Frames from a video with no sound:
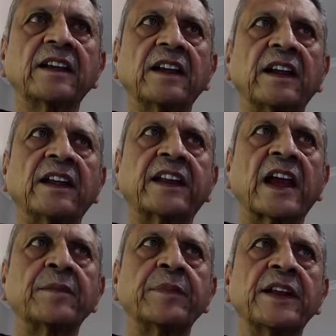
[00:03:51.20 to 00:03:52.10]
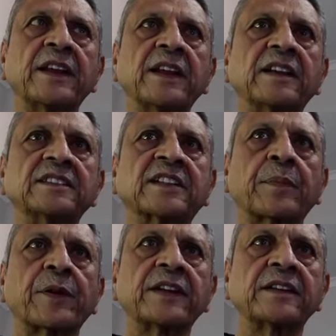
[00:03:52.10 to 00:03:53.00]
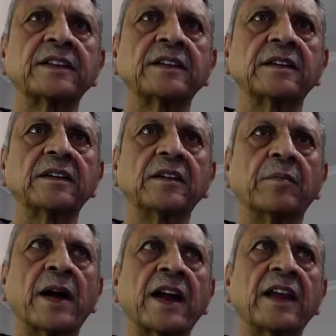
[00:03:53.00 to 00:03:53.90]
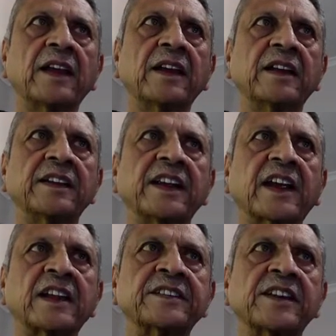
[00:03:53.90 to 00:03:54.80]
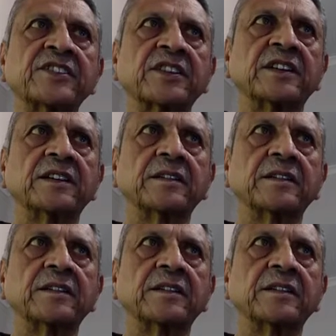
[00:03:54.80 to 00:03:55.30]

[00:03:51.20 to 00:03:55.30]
and it can be separated by decantation.